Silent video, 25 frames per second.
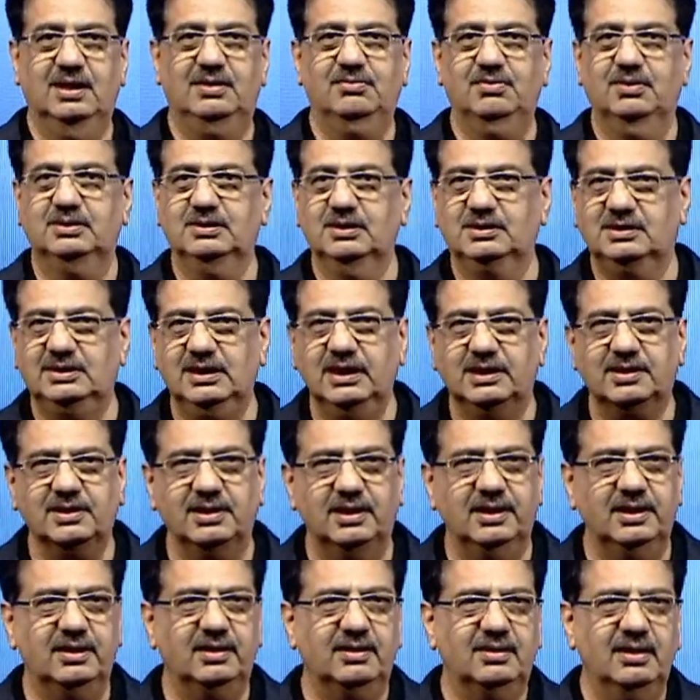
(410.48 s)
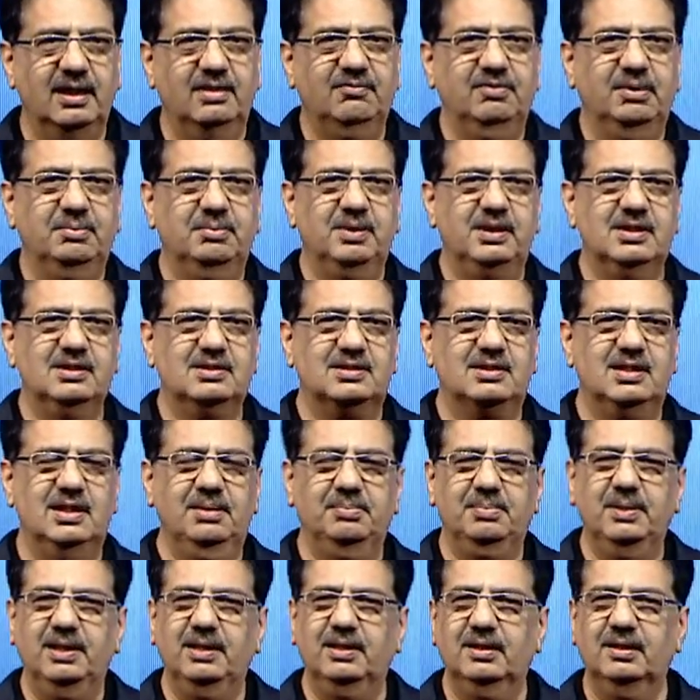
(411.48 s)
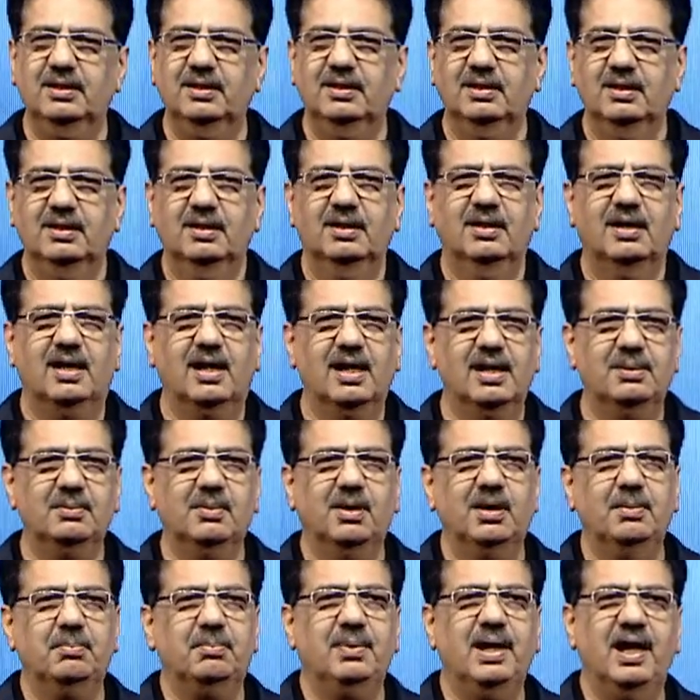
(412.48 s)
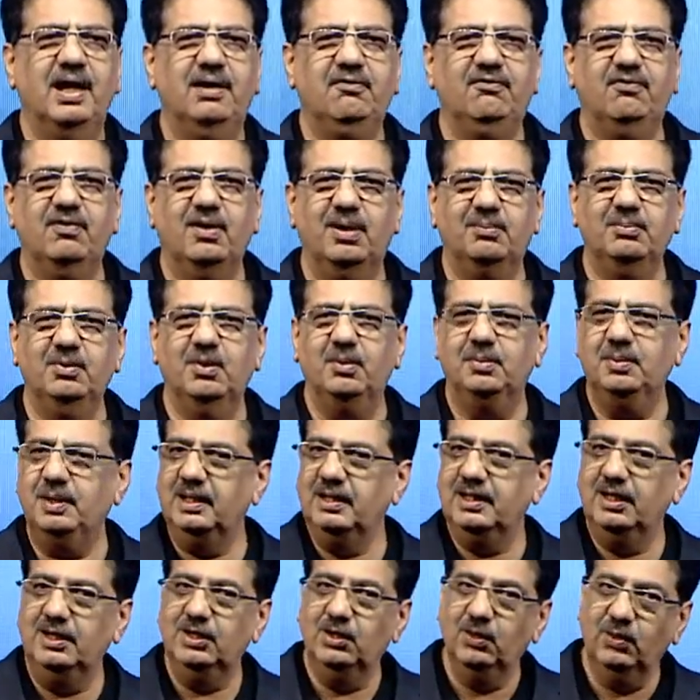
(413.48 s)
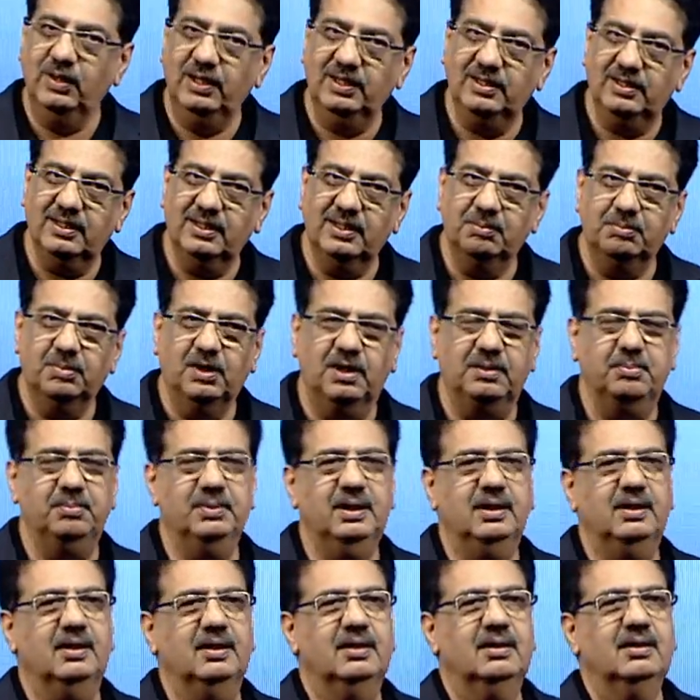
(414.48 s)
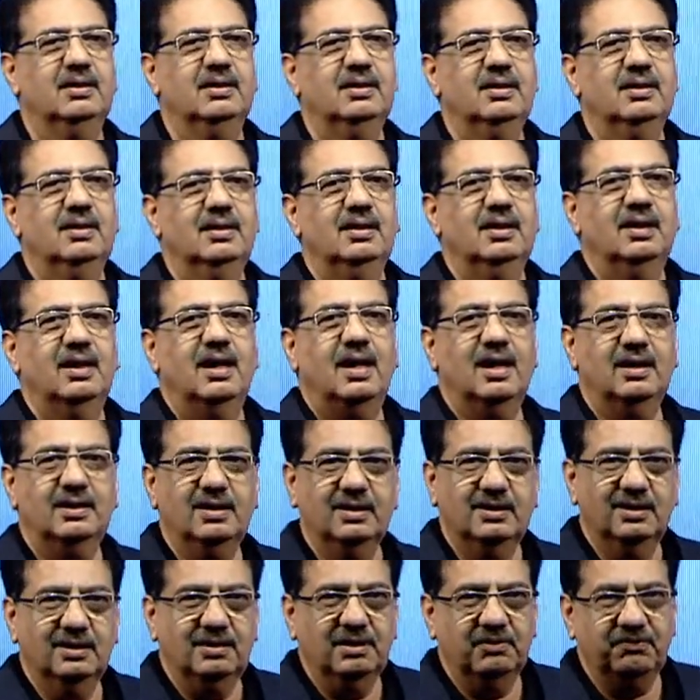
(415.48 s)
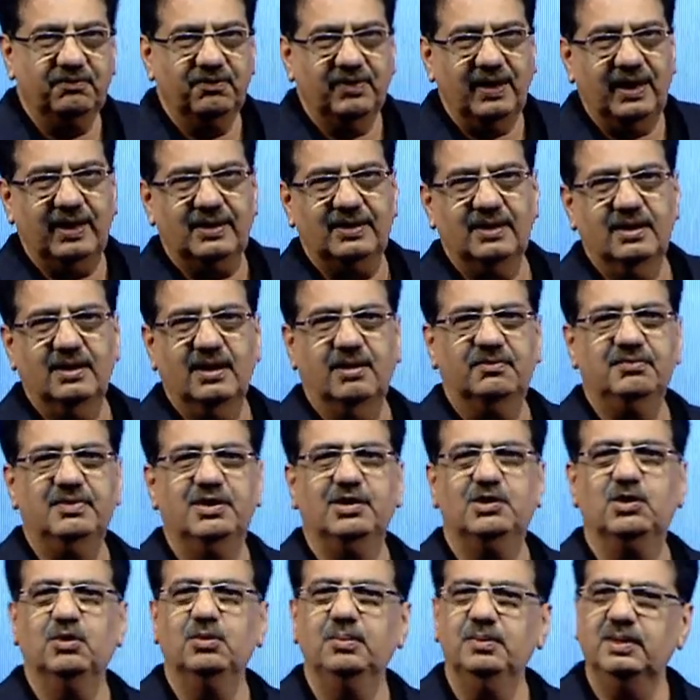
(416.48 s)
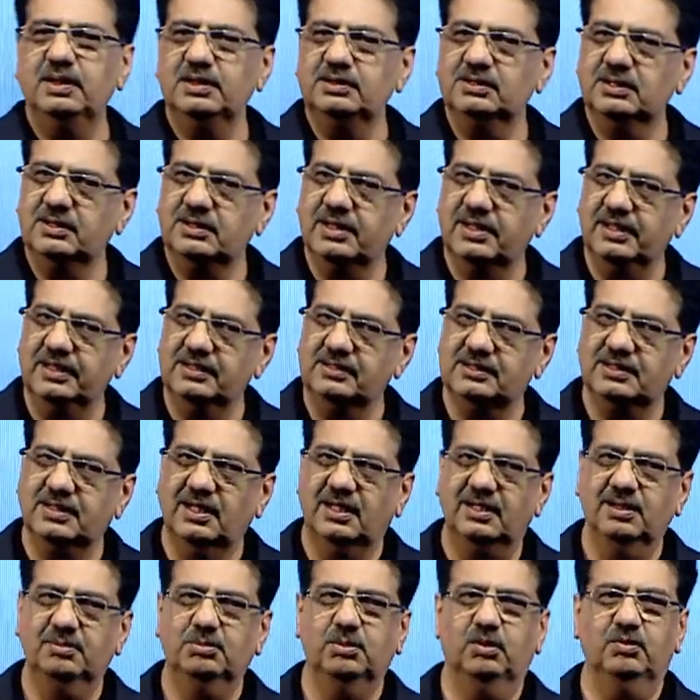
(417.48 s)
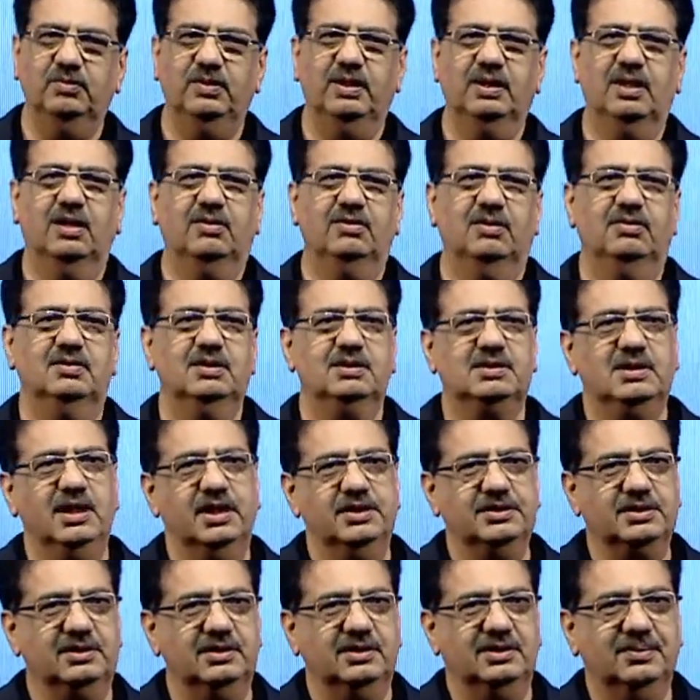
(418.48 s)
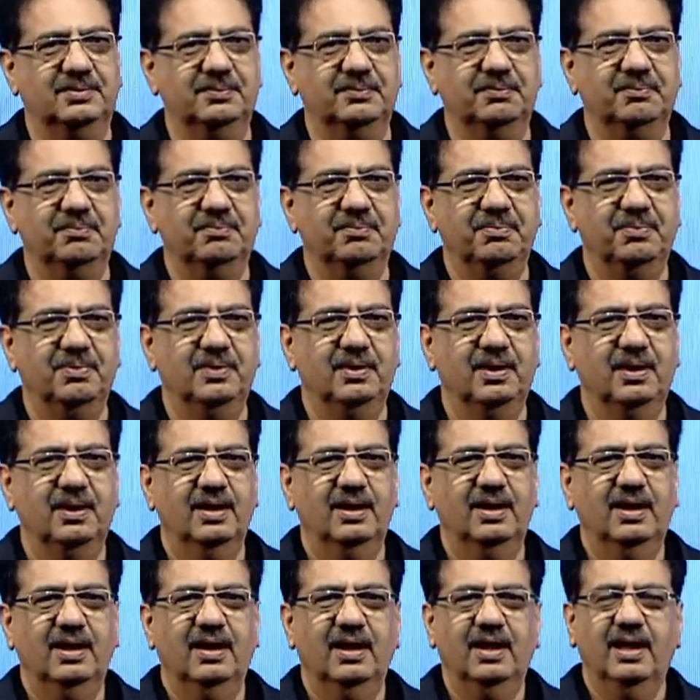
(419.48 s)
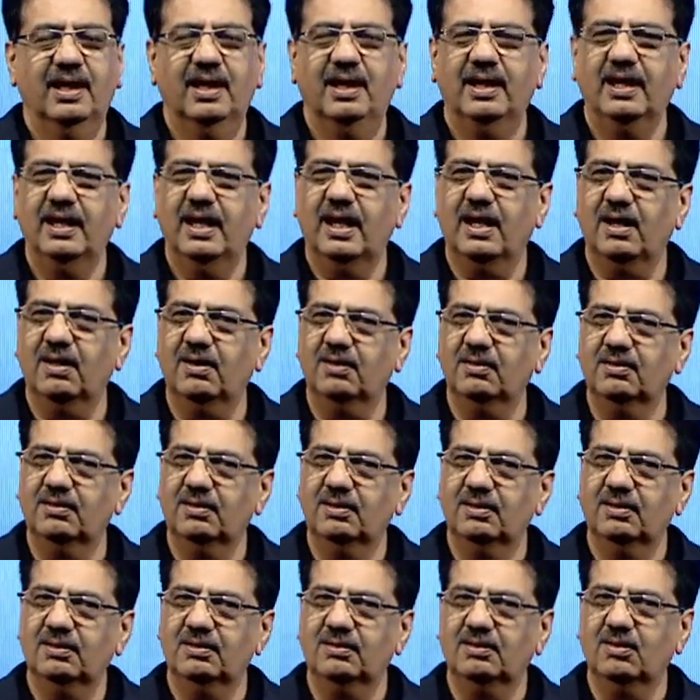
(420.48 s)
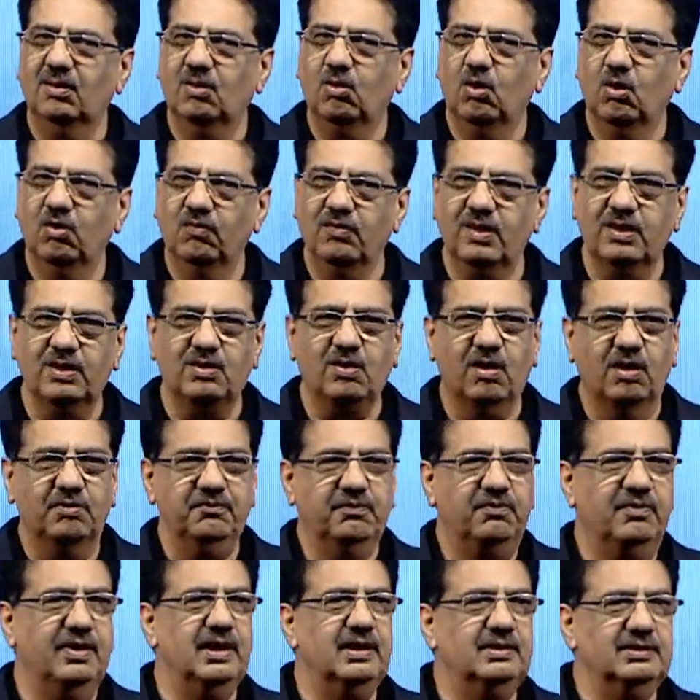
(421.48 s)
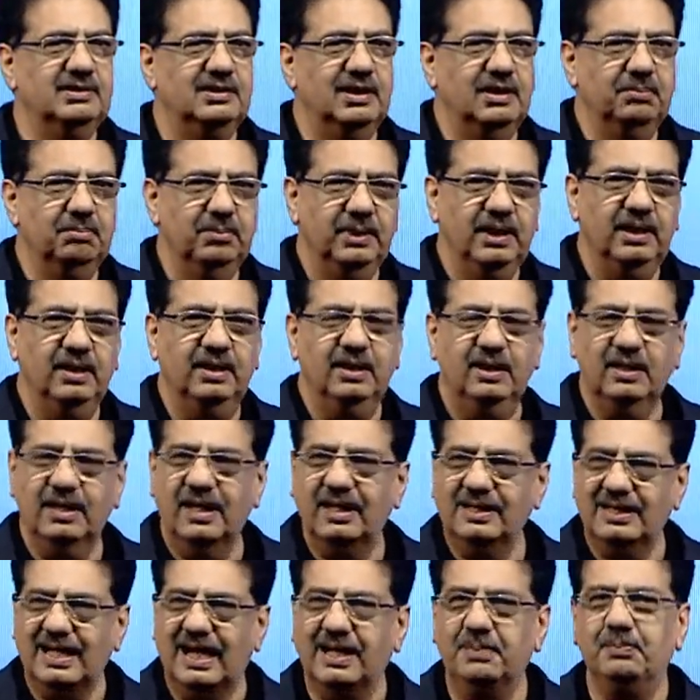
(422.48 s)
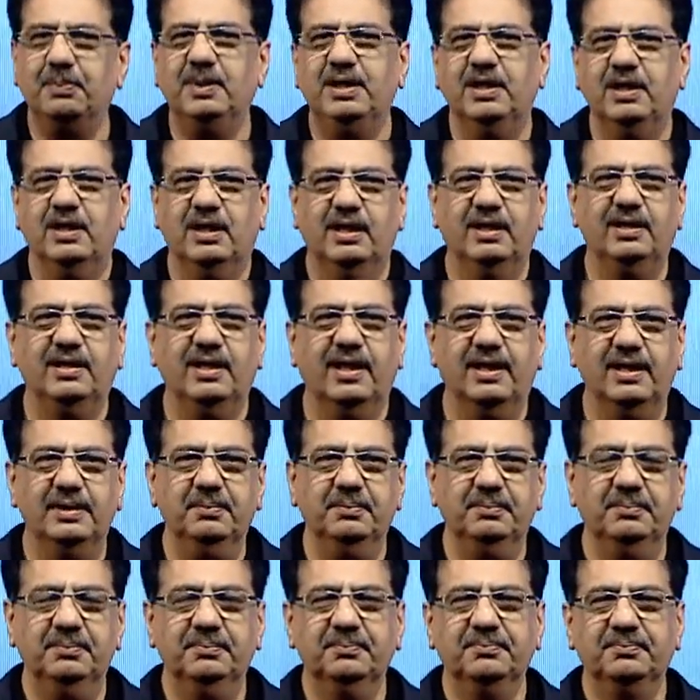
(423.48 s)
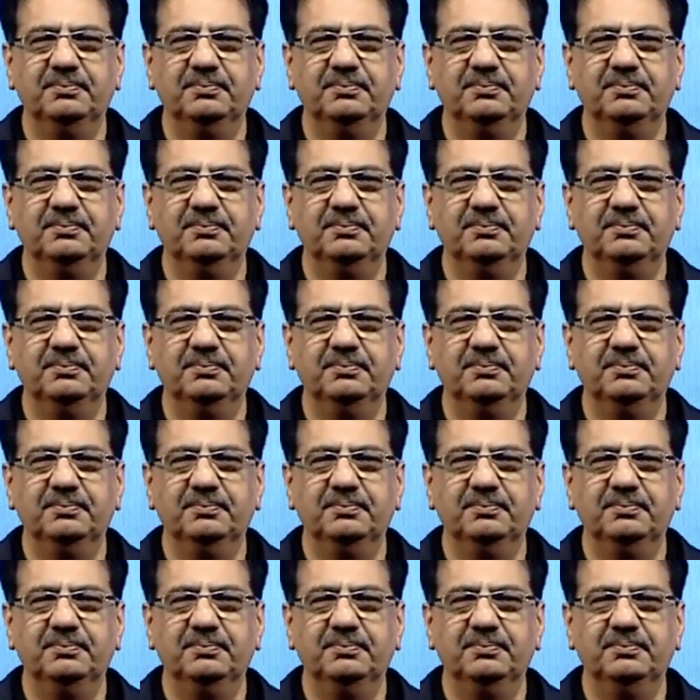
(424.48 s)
it was a secret. Everybody is sleeping. I'm on a platform. Nobody can do anything about me, other than the fact that after 2 minutes, the train started moving out of the station. Now, the overconfidence in me at that particular time,